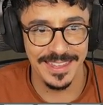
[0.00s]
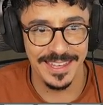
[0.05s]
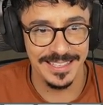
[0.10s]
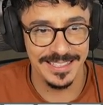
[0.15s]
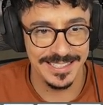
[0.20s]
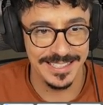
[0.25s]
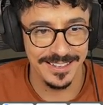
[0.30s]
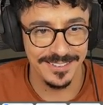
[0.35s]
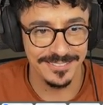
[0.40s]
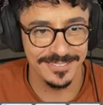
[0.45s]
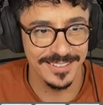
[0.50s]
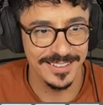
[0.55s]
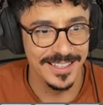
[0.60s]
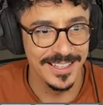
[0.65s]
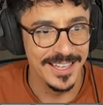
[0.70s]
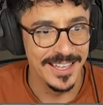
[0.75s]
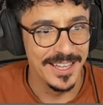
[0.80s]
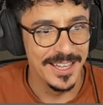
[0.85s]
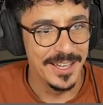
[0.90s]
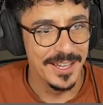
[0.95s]
they don't.
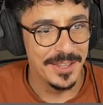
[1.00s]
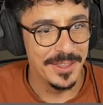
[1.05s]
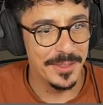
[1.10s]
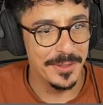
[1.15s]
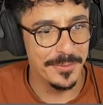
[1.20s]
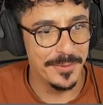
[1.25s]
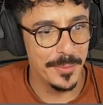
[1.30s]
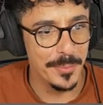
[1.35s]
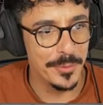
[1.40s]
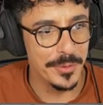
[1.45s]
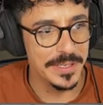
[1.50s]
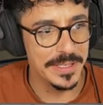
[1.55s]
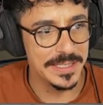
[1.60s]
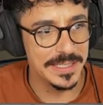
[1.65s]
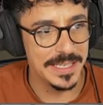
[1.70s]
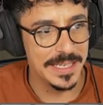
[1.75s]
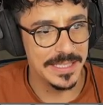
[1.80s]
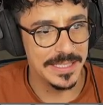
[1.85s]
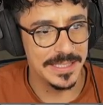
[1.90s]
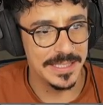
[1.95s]
The footprint
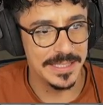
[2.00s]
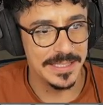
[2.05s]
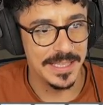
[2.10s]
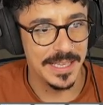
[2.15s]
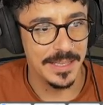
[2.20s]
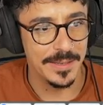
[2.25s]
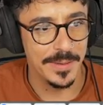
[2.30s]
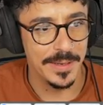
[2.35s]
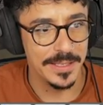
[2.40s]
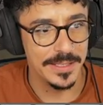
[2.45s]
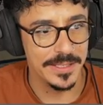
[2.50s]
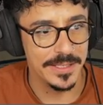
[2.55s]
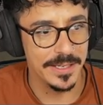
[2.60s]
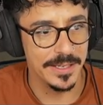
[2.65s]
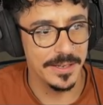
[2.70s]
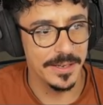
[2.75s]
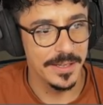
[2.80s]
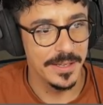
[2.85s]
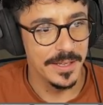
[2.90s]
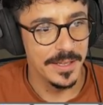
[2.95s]
stays the same,
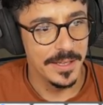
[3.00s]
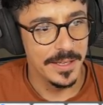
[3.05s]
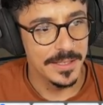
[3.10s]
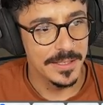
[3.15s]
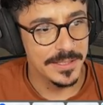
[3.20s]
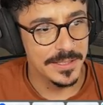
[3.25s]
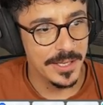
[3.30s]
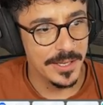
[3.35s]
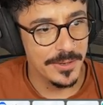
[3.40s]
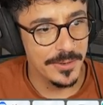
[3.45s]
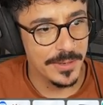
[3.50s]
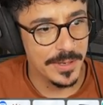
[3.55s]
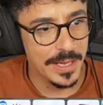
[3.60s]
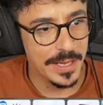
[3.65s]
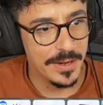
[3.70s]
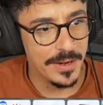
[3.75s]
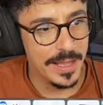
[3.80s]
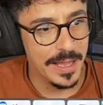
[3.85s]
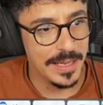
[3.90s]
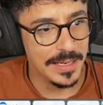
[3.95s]
Aiden. So
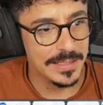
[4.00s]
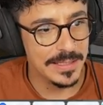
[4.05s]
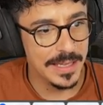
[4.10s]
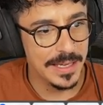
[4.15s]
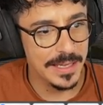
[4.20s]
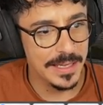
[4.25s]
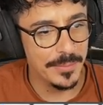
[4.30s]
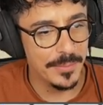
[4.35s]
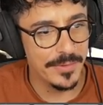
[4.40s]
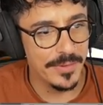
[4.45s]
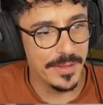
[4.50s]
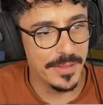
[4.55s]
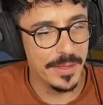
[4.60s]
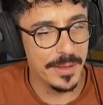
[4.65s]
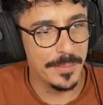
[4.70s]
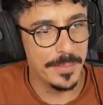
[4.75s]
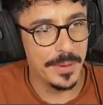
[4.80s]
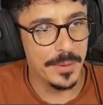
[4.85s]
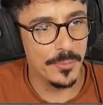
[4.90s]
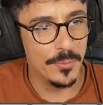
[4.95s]
can I add that in without
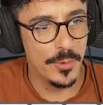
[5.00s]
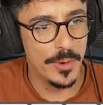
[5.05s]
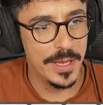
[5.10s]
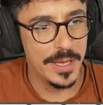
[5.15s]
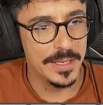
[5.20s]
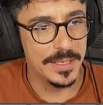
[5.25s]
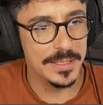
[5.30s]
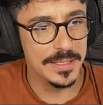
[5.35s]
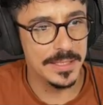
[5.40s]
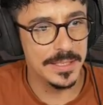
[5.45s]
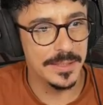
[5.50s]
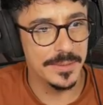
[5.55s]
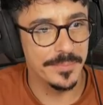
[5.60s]
that being weird?